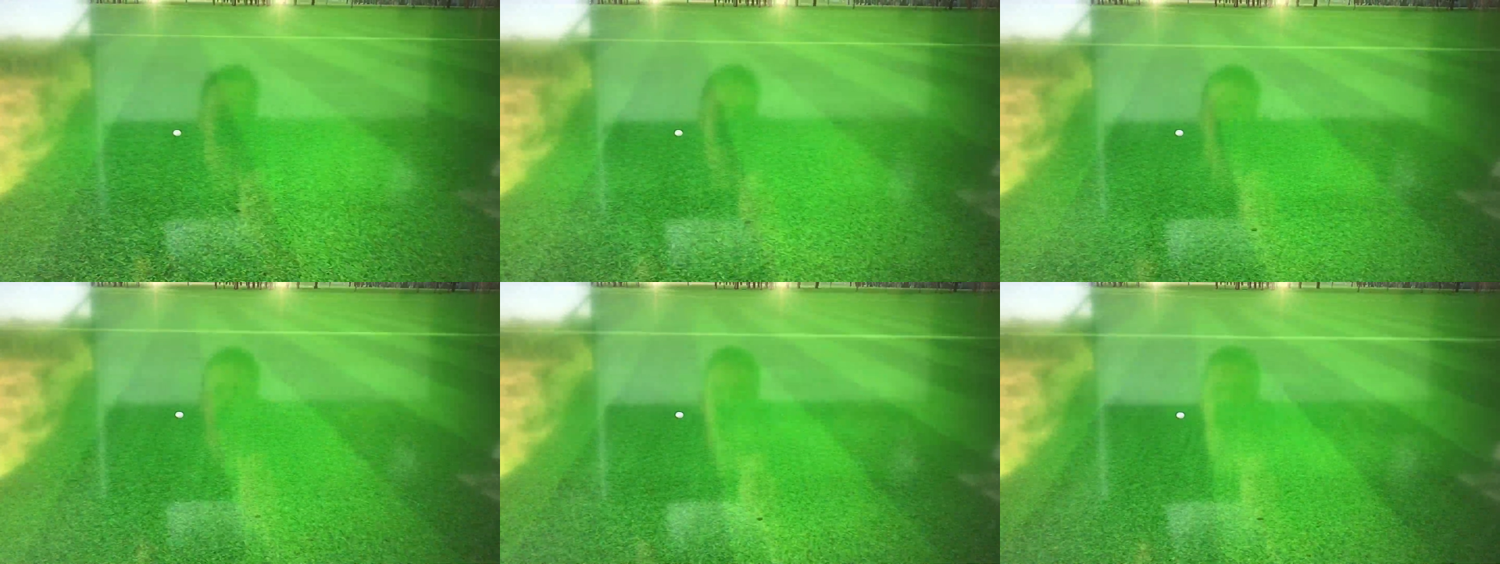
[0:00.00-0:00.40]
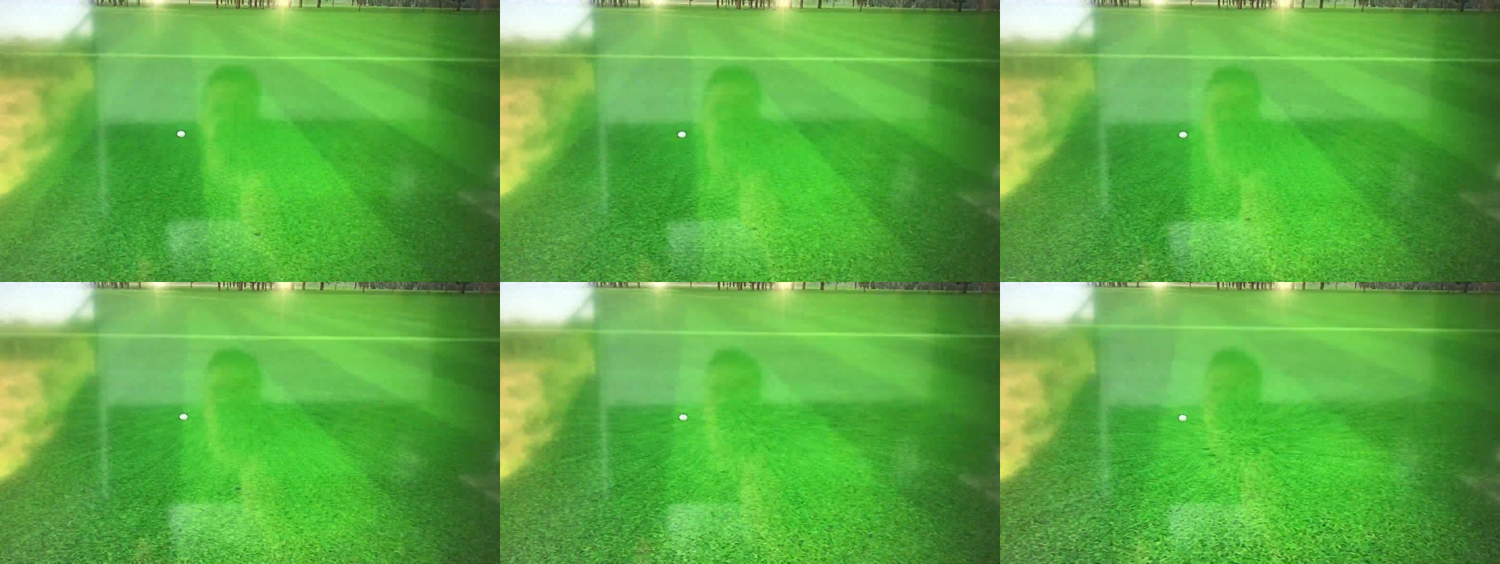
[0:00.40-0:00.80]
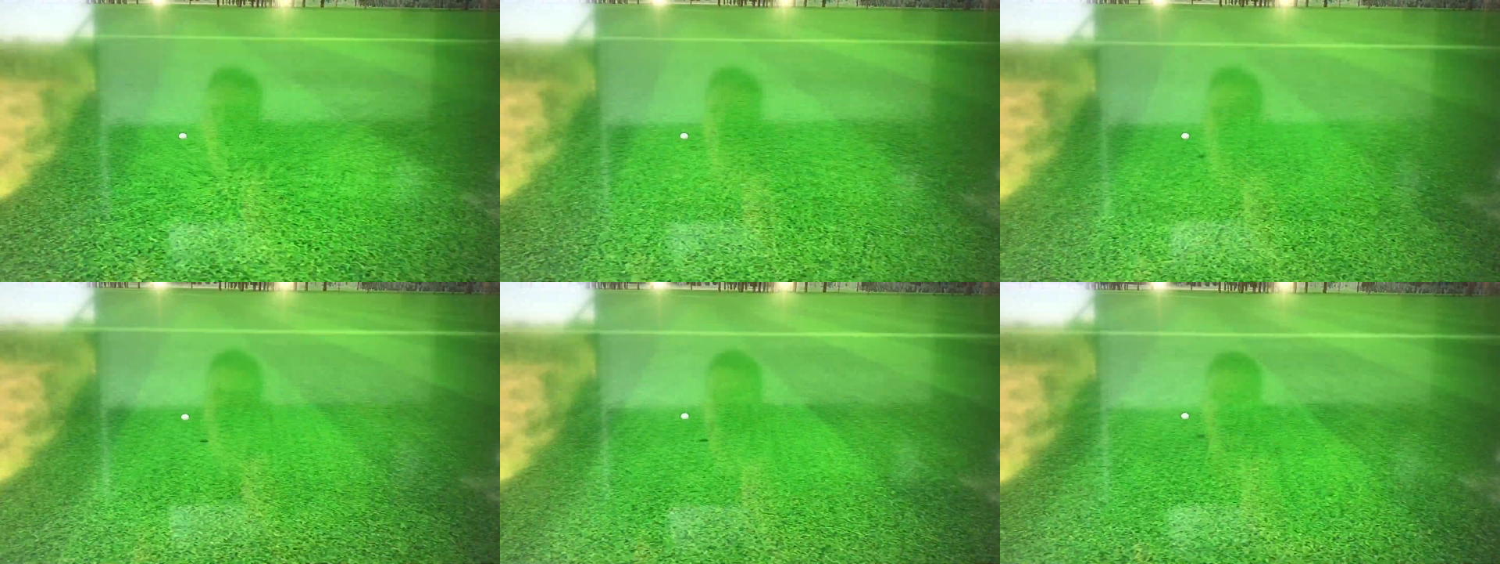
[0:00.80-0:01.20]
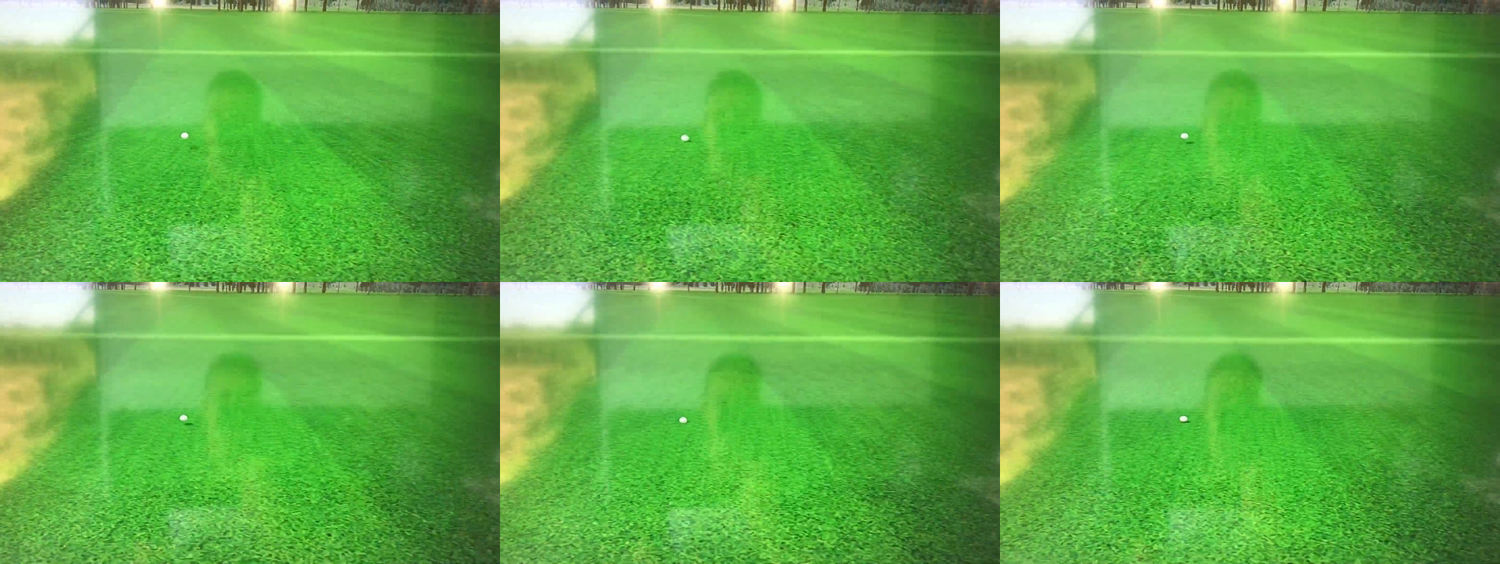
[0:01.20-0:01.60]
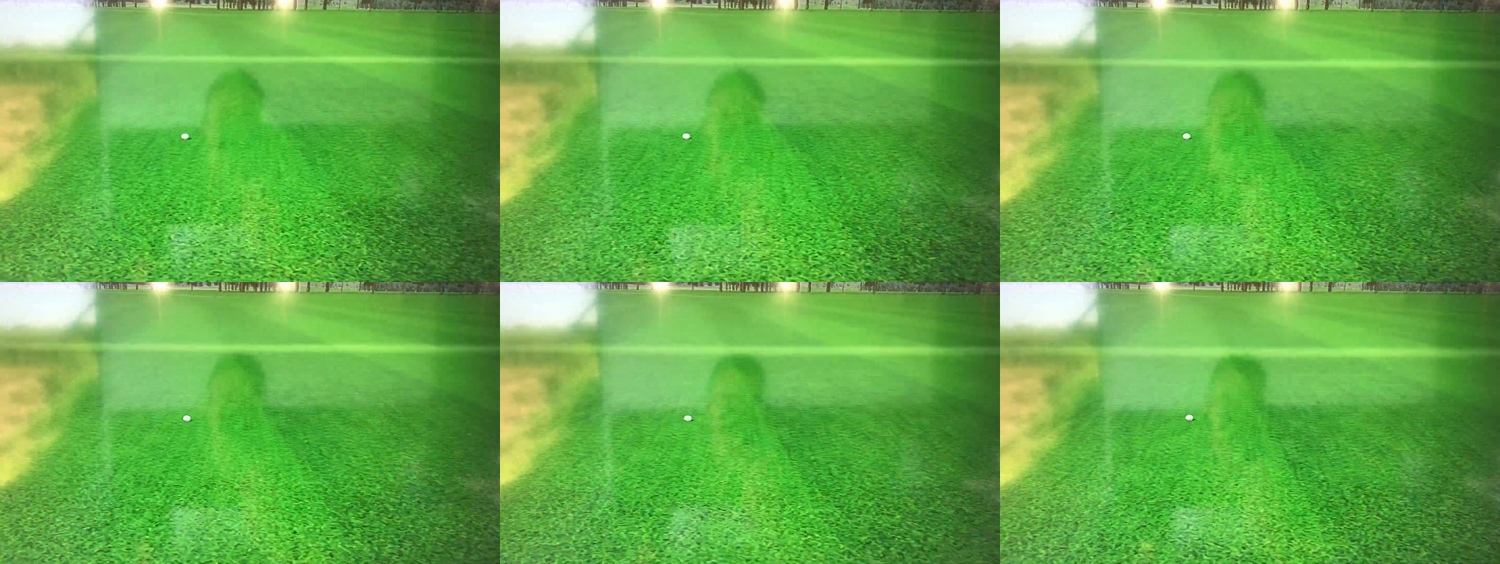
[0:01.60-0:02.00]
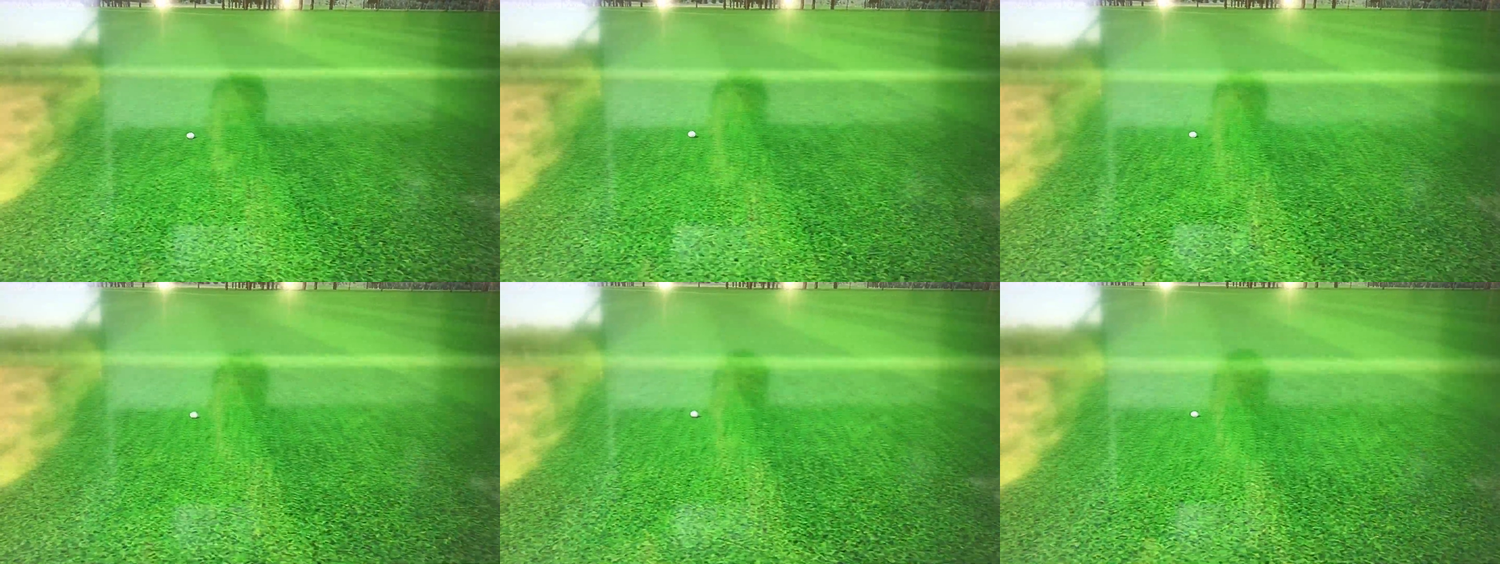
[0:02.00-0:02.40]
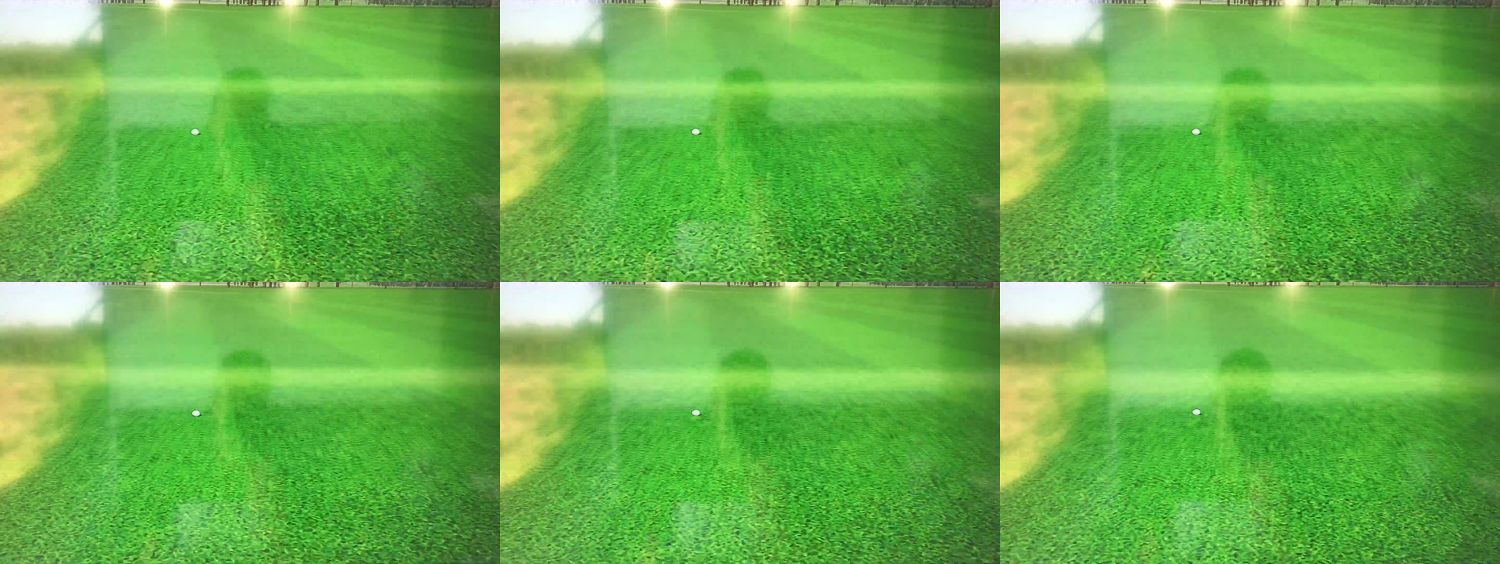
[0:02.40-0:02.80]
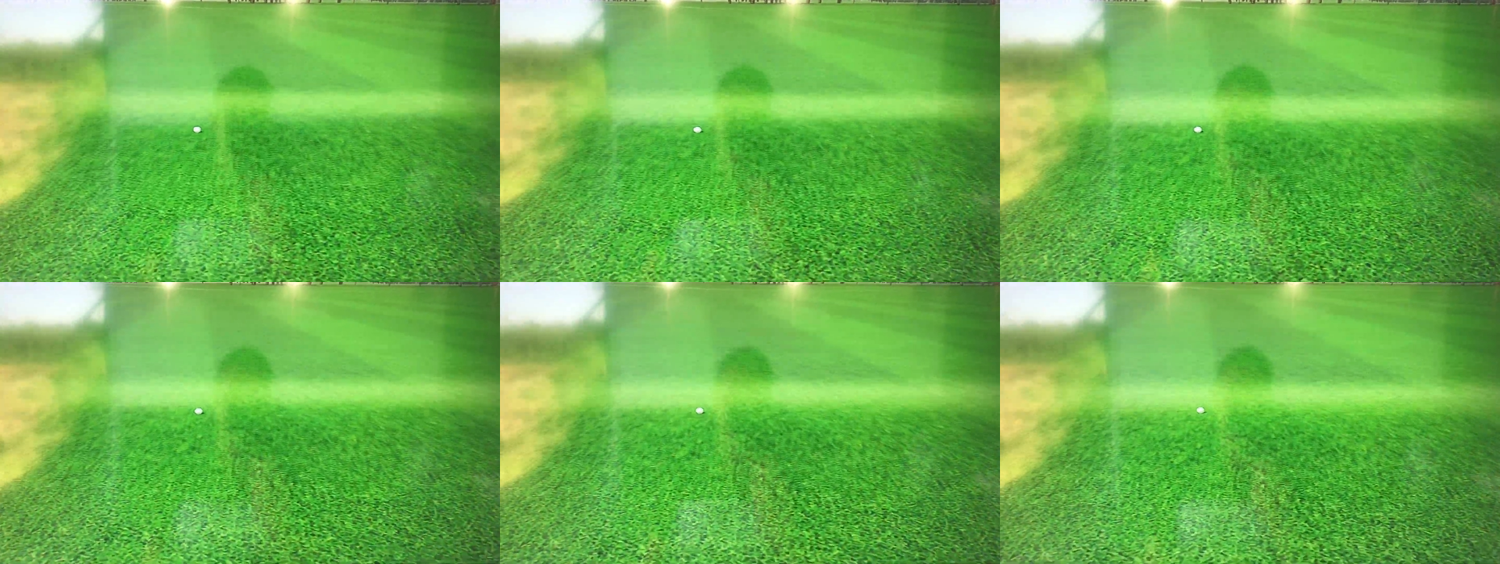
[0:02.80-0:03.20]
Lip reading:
Nobody's mouth can be seen.